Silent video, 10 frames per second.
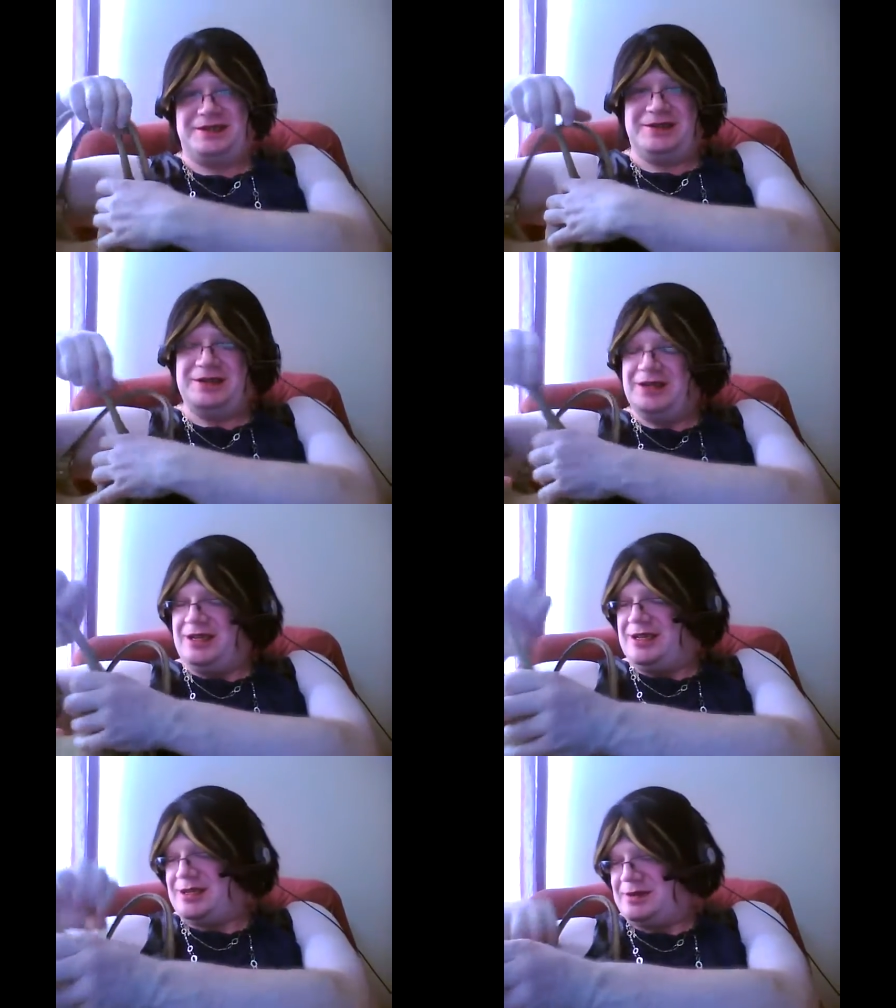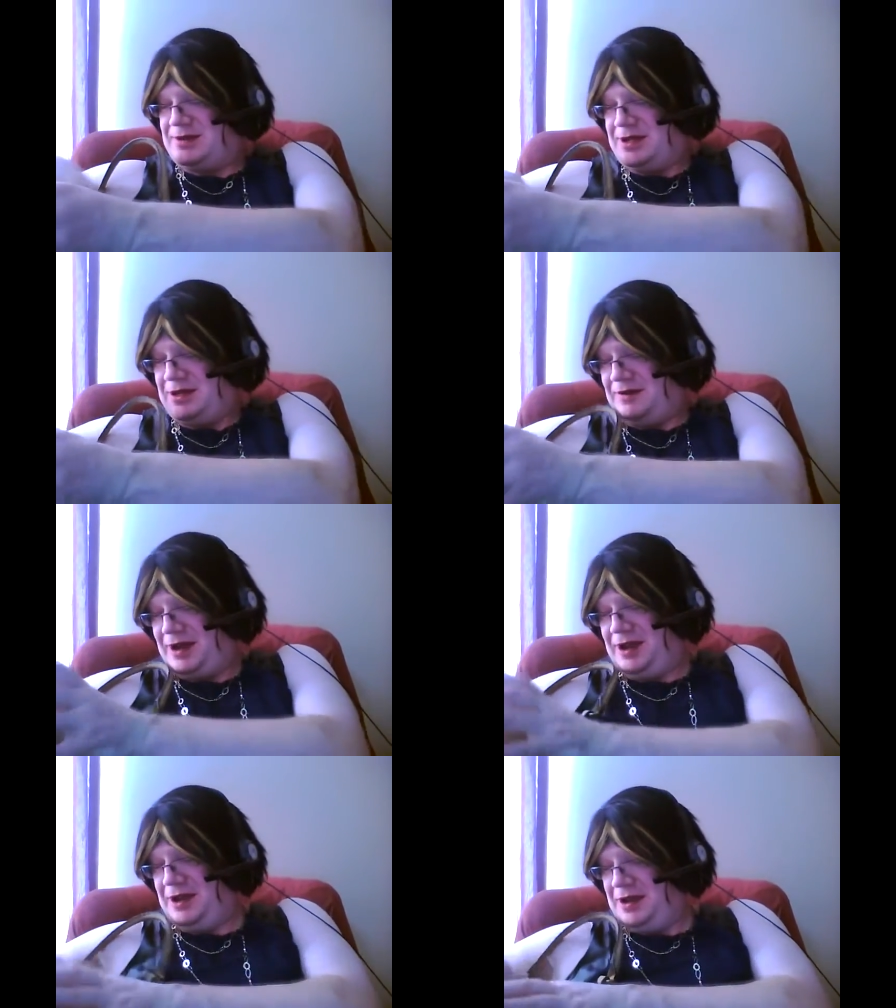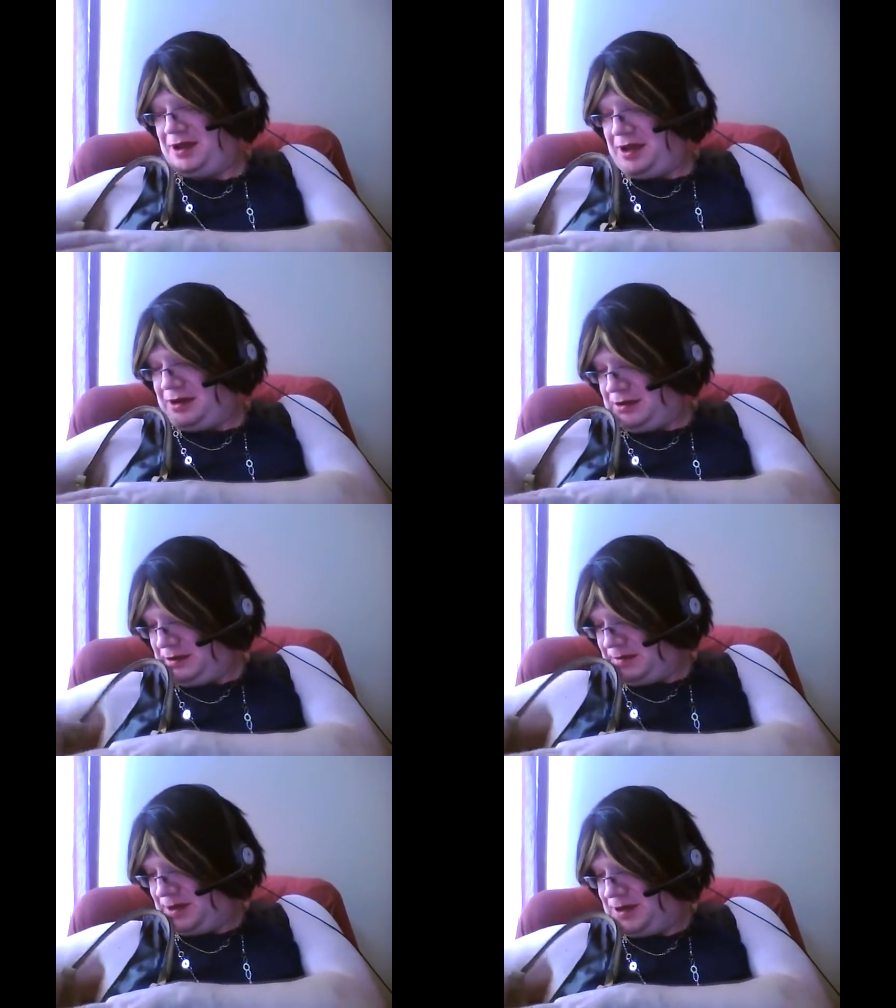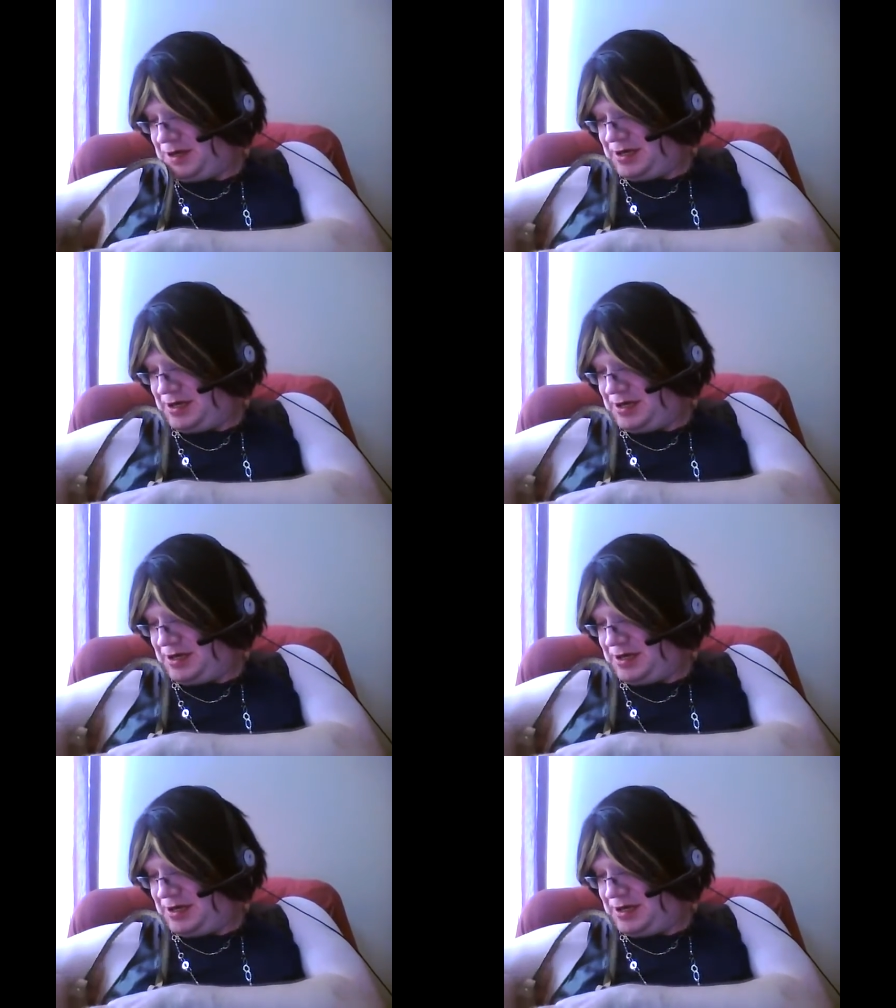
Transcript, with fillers: has all my lovely account number on it.